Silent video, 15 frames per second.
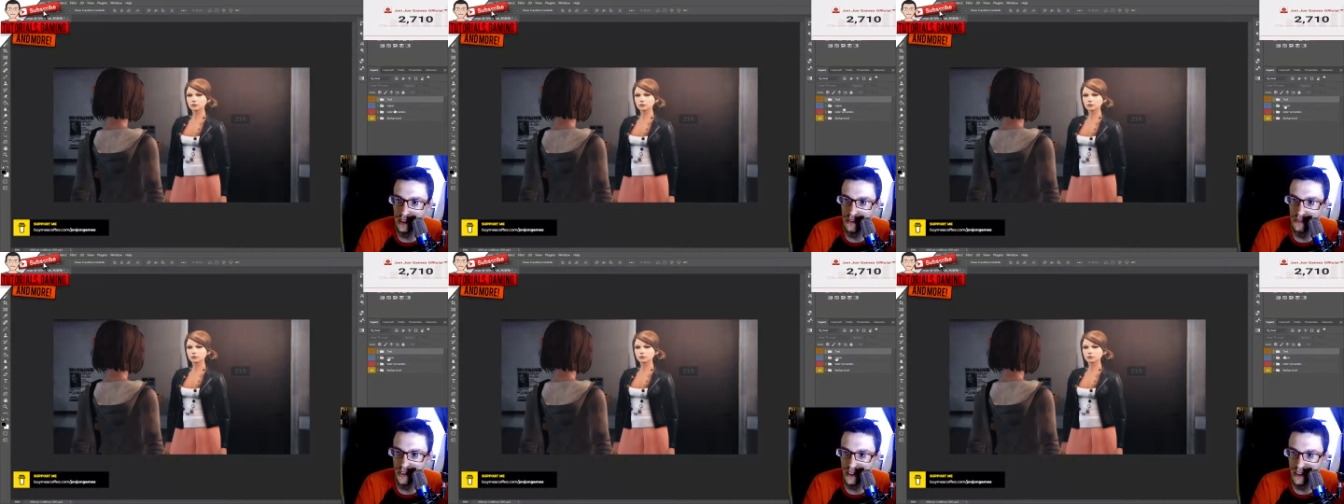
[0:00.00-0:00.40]

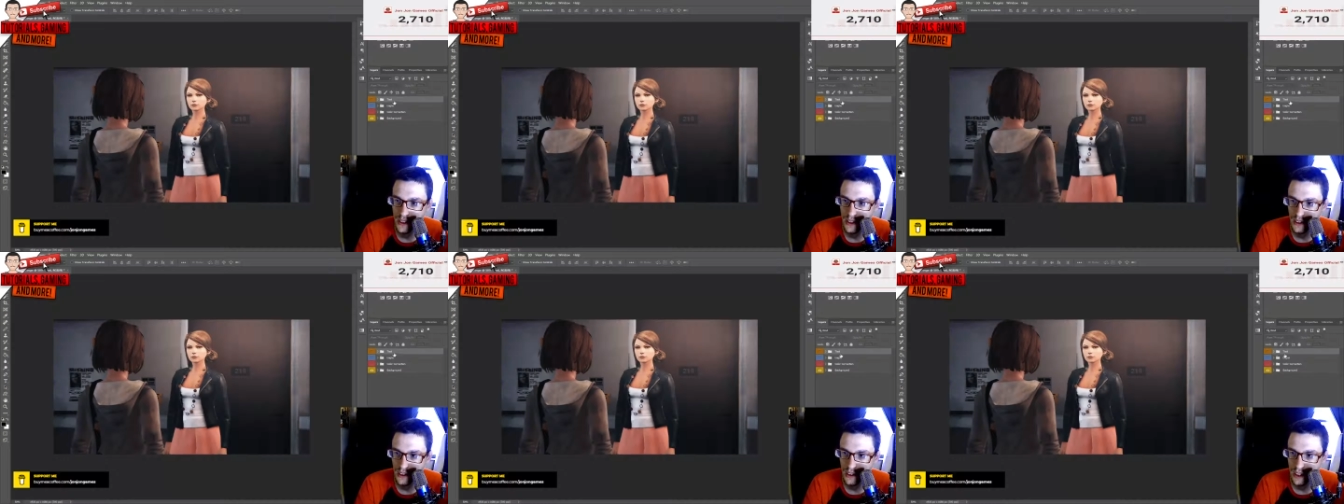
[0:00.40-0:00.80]
right
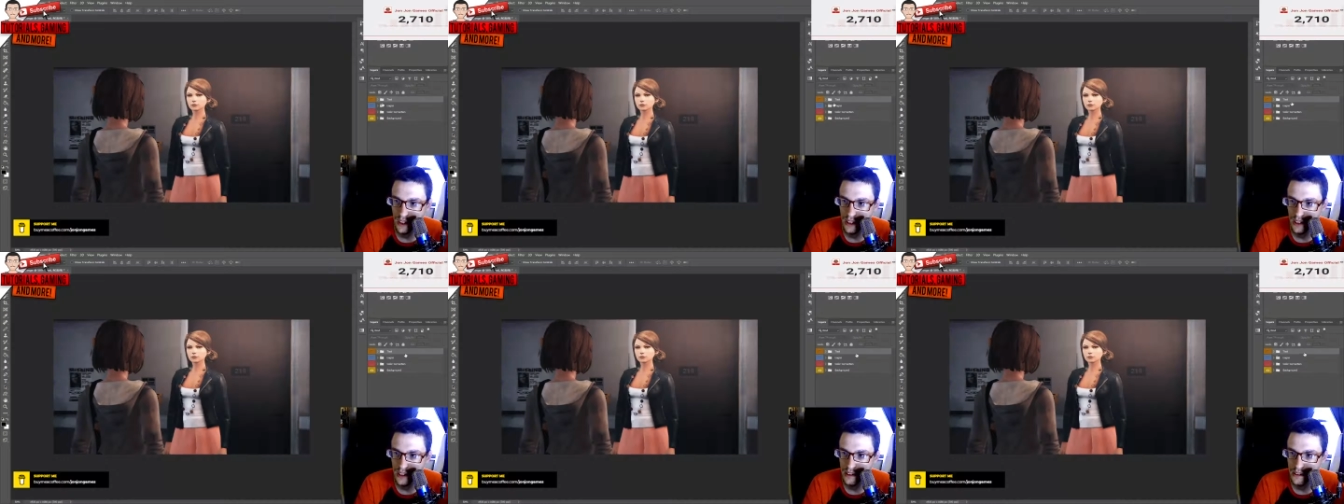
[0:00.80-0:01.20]
here, I
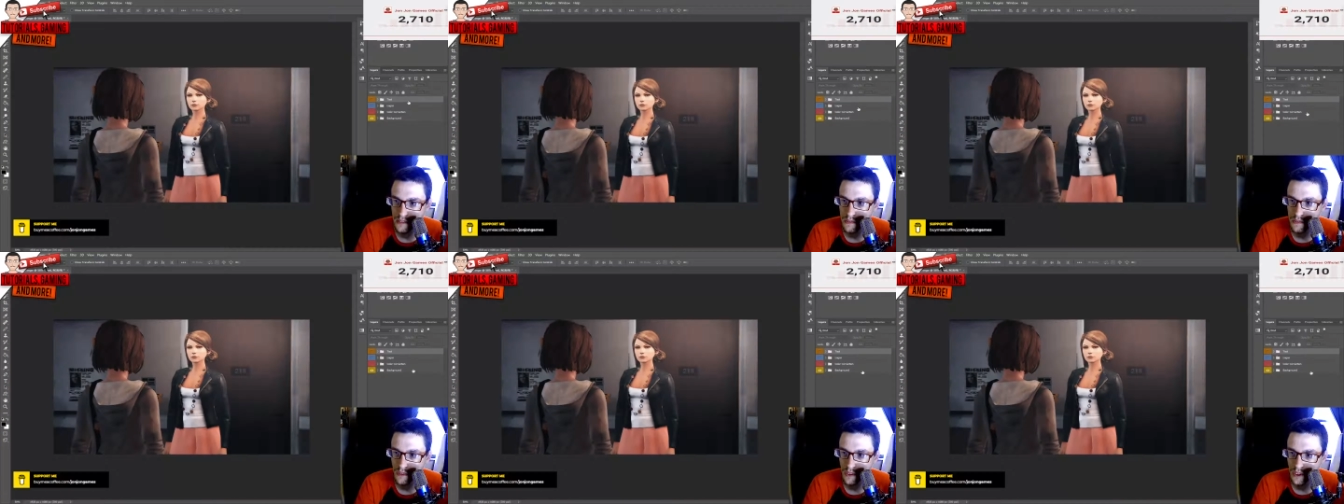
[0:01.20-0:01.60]
got
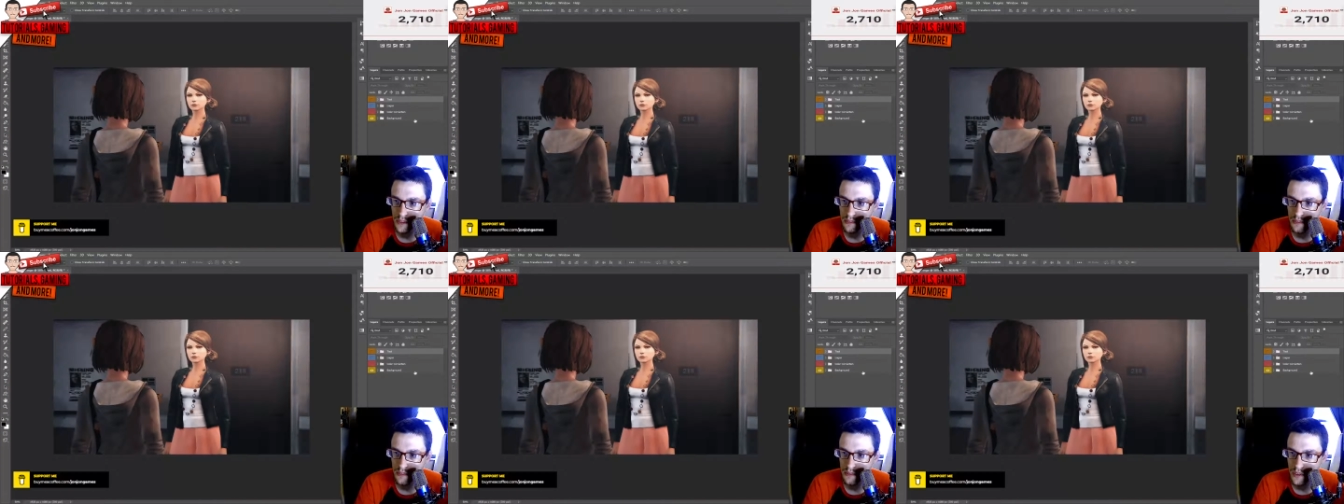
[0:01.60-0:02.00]
four
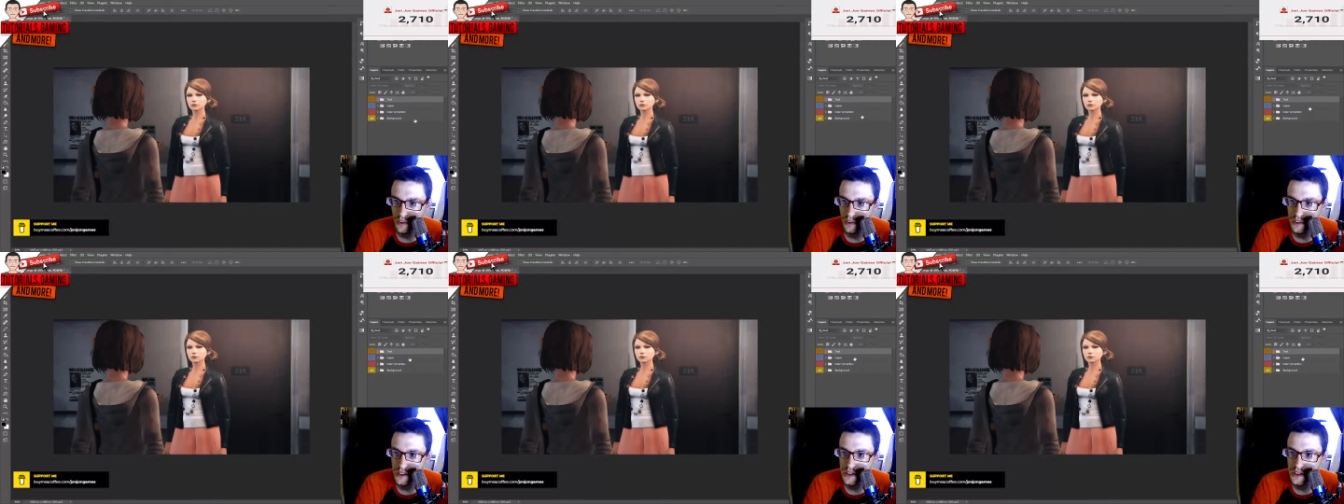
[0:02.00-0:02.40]
different
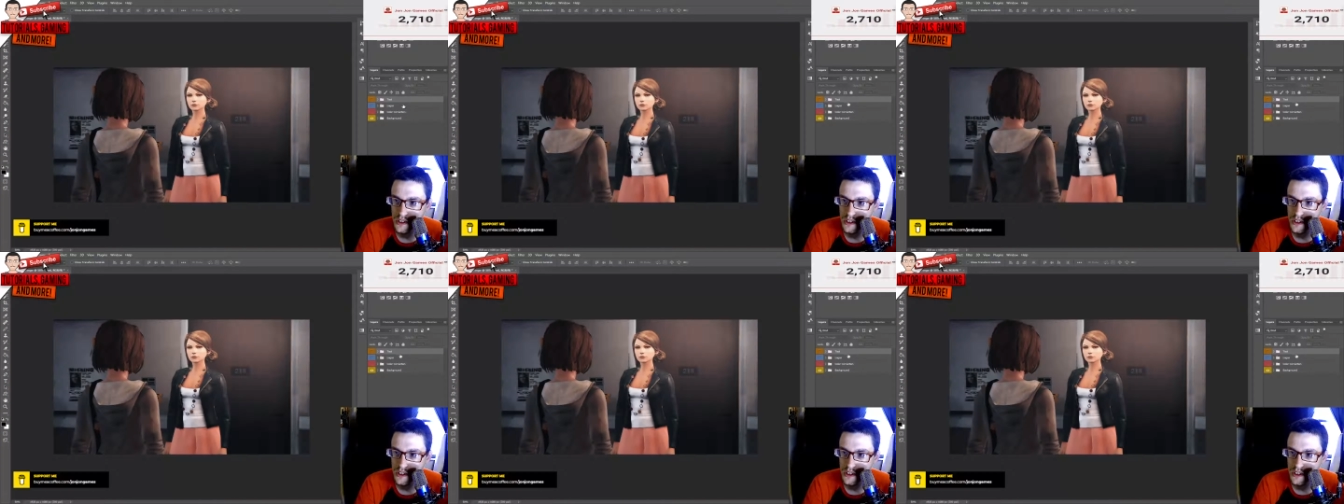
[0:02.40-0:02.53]
folders.